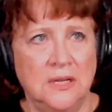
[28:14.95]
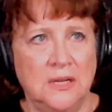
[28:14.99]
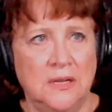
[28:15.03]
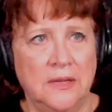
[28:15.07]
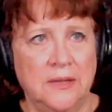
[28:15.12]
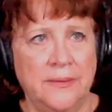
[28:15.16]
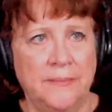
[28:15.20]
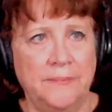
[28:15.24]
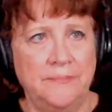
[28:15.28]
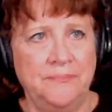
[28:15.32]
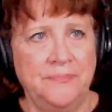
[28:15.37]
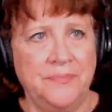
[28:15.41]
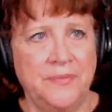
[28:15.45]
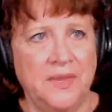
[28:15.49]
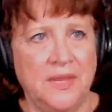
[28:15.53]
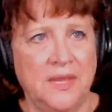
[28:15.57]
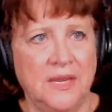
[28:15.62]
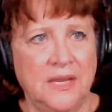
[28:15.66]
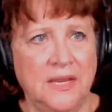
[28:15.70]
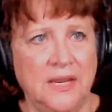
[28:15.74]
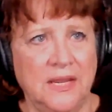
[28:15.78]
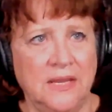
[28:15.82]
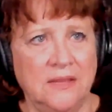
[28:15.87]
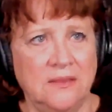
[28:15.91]

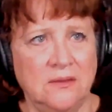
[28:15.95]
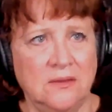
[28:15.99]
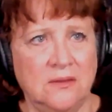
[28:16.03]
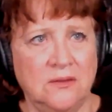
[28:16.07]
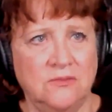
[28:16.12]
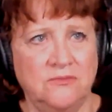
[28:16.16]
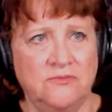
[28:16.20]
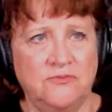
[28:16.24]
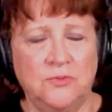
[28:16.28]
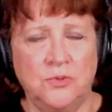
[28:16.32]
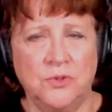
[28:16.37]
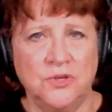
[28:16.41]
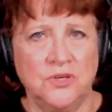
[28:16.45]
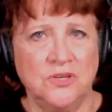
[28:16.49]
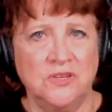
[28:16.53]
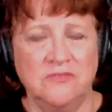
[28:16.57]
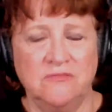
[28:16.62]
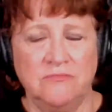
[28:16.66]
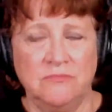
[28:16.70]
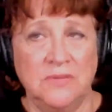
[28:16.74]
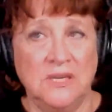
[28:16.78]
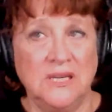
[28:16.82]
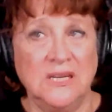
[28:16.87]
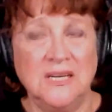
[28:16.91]
I had the good fortune
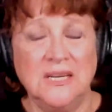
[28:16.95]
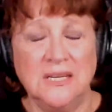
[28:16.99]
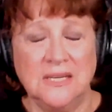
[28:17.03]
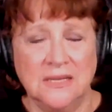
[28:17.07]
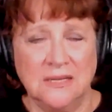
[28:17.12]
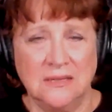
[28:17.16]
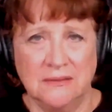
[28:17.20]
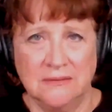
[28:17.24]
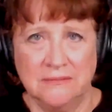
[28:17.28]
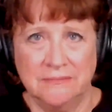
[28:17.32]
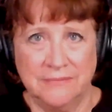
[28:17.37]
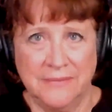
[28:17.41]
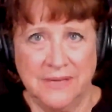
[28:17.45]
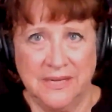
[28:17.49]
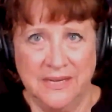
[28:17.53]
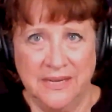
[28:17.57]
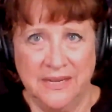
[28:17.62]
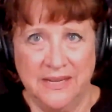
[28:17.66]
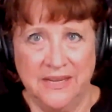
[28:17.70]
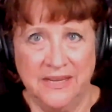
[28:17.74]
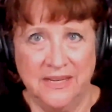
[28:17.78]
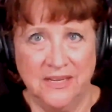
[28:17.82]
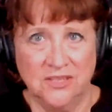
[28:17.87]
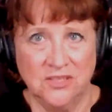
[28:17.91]
of meeting
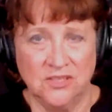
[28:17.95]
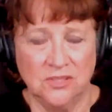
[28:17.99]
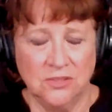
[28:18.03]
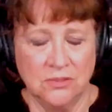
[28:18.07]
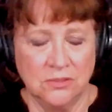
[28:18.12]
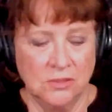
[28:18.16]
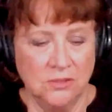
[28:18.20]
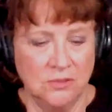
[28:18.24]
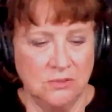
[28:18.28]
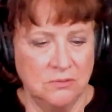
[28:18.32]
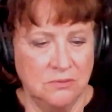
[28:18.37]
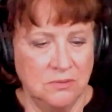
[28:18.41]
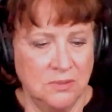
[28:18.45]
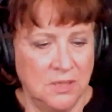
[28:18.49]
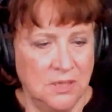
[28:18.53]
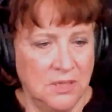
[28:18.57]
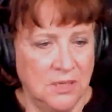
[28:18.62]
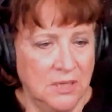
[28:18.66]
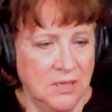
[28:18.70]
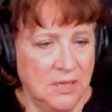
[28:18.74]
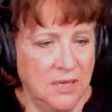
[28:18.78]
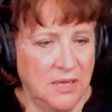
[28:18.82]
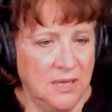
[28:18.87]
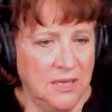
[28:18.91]
Maya Angelou,
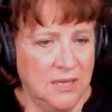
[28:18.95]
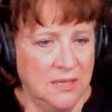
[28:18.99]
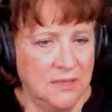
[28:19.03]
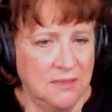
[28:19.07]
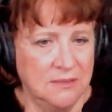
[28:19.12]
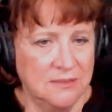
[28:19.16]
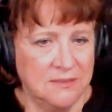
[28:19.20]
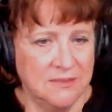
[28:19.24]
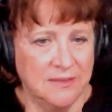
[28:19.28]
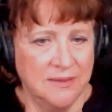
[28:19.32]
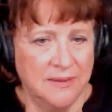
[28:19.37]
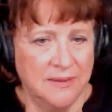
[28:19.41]
and,